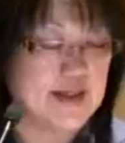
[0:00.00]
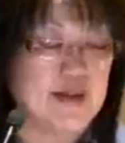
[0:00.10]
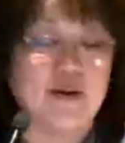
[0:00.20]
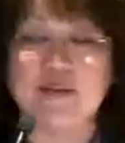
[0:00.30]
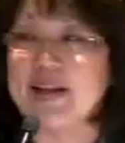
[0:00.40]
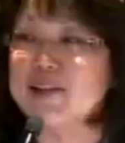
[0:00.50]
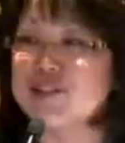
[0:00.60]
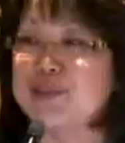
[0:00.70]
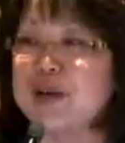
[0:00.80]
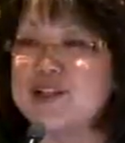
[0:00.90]
Oh, and I
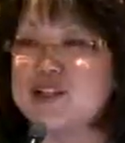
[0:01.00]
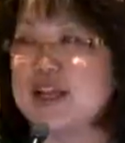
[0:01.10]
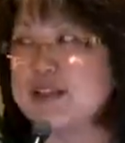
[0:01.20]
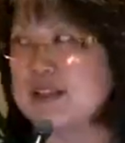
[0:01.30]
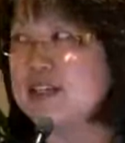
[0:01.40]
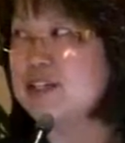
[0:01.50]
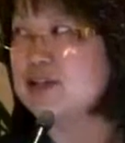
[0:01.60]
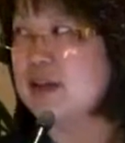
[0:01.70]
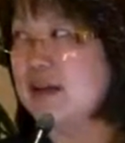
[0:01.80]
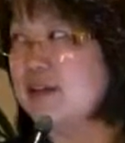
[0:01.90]
should mention, at the
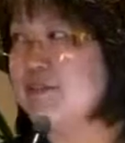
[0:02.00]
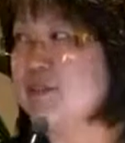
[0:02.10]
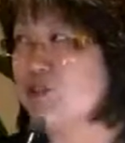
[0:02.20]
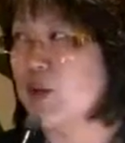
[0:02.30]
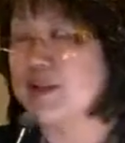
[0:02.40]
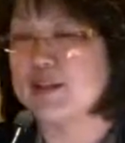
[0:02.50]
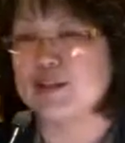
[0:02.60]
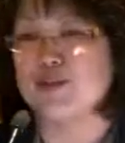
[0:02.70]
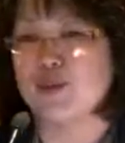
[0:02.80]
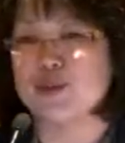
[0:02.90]
end of each one of
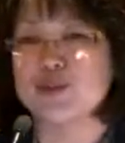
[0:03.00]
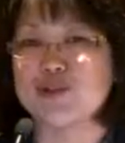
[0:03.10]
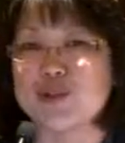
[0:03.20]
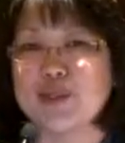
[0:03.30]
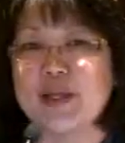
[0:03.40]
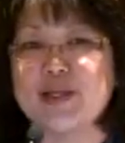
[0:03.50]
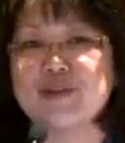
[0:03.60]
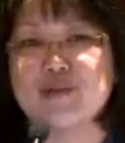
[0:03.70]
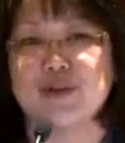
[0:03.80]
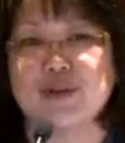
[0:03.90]
these forms, there's a
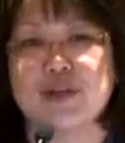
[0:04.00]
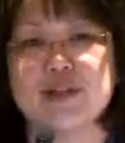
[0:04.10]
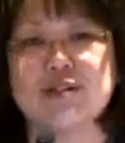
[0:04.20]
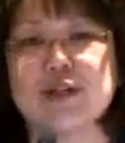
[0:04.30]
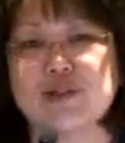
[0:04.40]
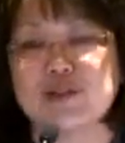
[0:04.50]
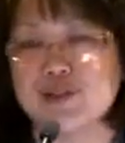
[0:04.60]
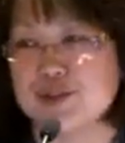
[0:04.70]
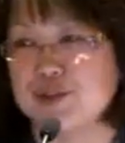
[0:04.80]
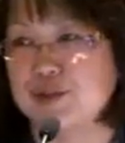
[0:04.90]
place for a
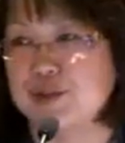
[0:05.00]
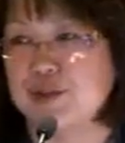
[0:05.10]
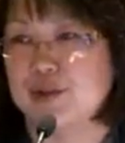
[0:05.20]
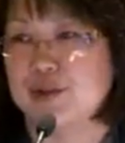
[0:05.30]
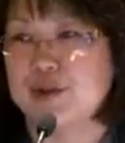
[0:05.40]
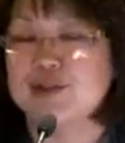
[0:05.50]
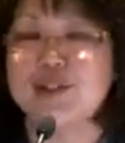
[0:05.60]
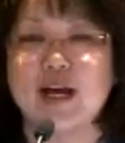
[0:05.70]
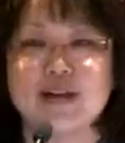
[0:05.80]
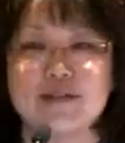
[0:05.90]
signature, your
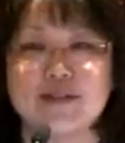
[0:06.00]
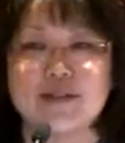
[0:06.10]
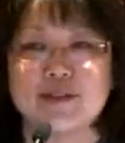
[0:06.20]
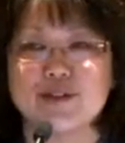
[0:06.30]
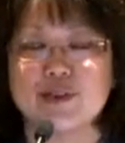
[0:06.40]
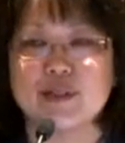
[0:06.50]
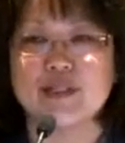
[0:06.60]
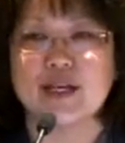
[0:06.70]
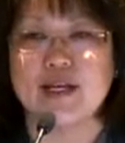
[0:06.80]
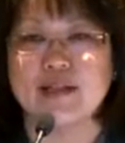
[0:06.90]
title, signature, and
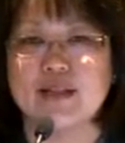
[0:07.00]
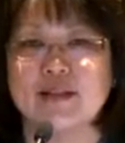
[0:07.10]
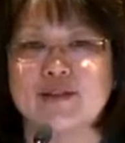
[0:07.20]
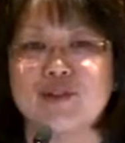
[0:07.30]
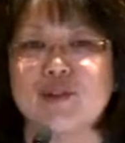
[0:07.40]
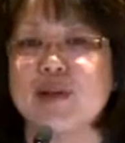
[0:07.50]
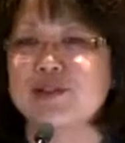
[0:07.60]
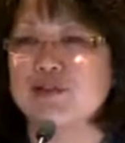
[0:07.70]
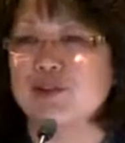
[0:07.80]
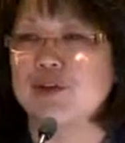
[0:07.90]
date, and to the
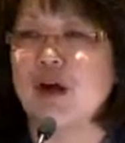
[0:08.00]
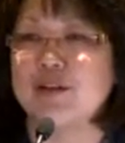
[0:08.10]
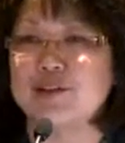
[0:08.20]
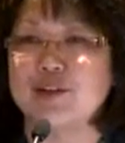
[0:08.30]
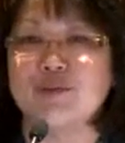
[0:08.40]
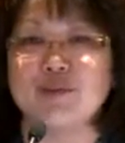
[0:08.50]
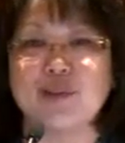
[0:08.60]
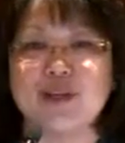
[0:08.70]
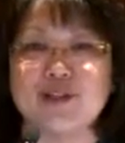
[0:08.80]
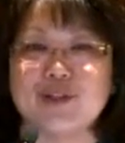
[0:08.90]
best of your knowledge, the
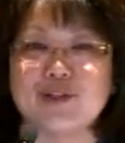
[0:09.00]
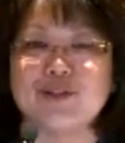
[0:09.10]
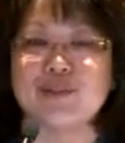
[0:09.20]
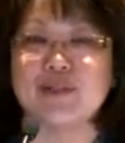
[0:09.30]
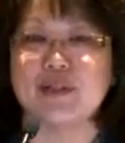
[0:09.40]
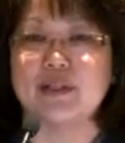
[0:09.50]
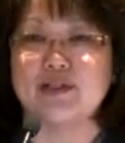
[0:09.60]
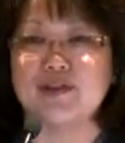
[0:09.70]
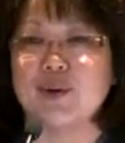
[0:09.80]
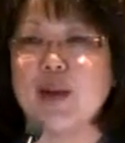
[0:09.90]
information you're submitting
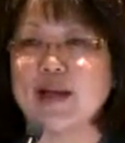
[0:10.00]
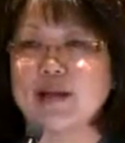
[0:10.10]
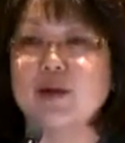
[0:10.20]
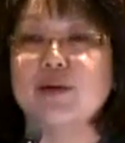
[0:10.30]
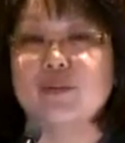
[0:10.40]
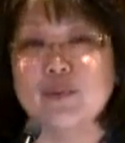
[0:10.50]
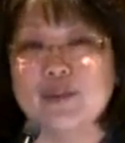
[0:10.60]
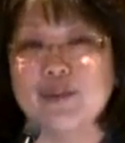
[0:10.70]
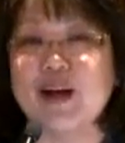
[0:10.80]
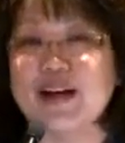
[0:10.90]
is correct. We
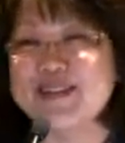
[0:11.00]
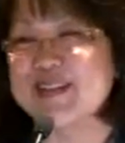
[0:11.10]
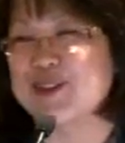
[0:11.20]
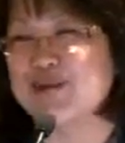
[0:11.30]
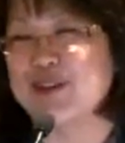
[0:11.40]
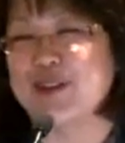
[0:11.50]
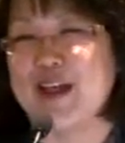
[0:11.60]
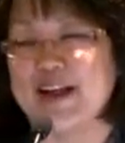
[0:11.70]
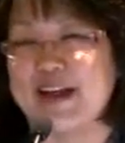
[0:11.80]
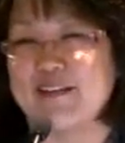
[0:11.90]
do ask that you fill
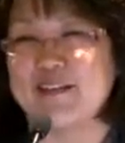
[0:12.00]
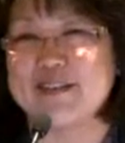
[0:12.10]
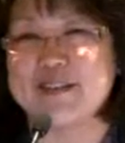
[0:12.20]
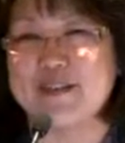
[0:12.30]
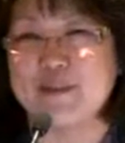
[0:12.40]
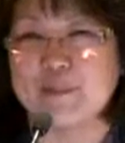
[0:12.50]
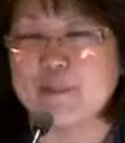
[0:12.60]
that out also.